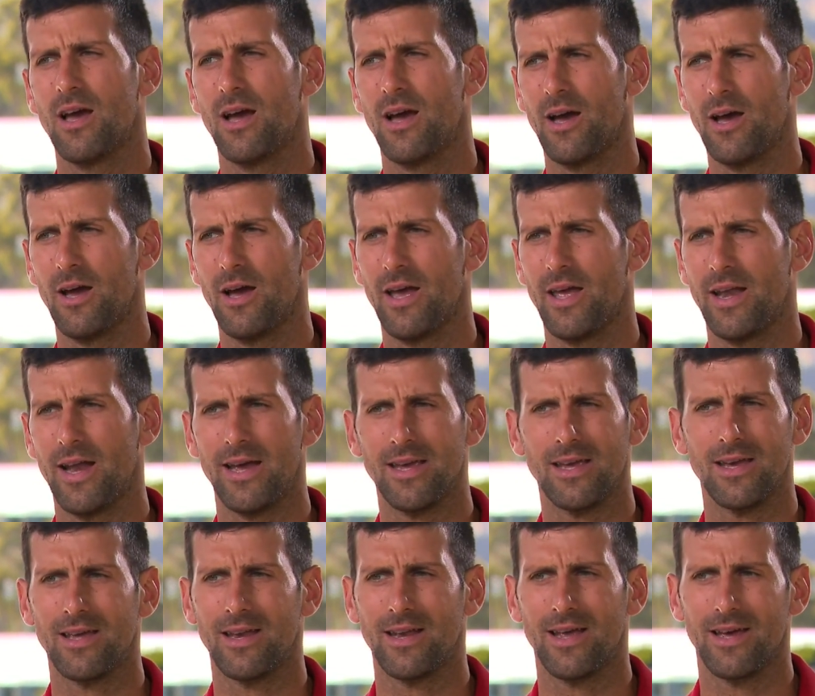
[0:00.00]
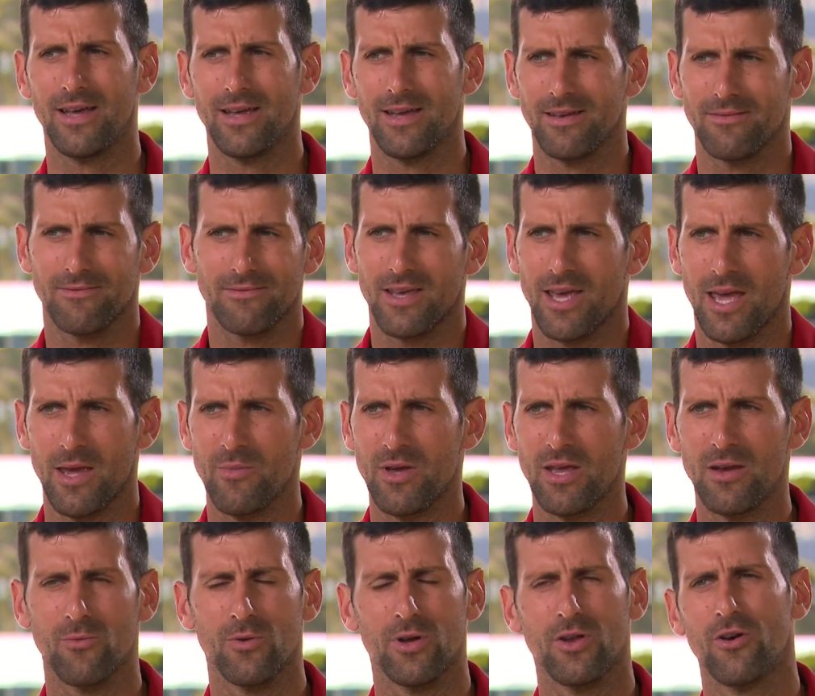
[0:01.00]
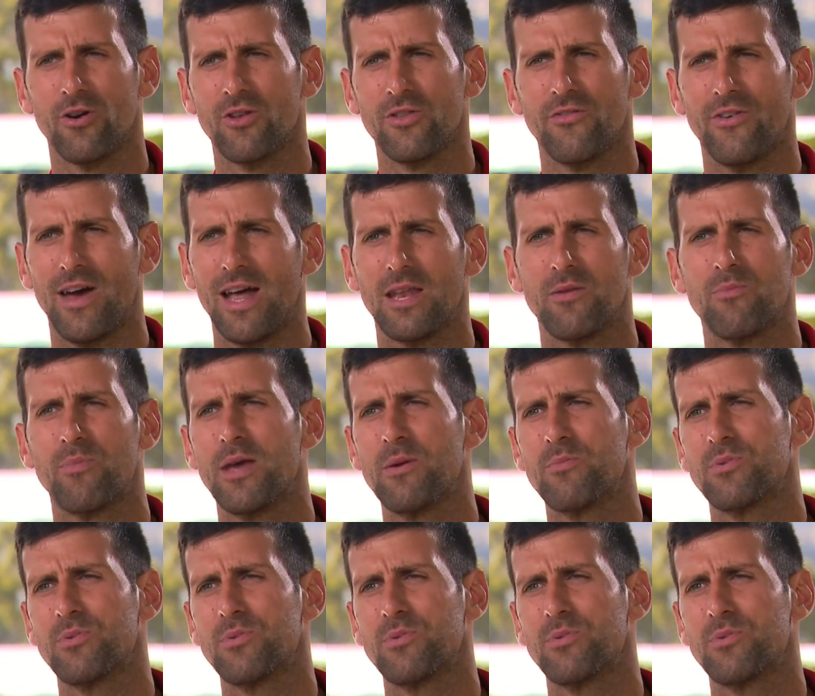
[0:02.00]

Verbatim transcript: uh, and I and I came in with all the valid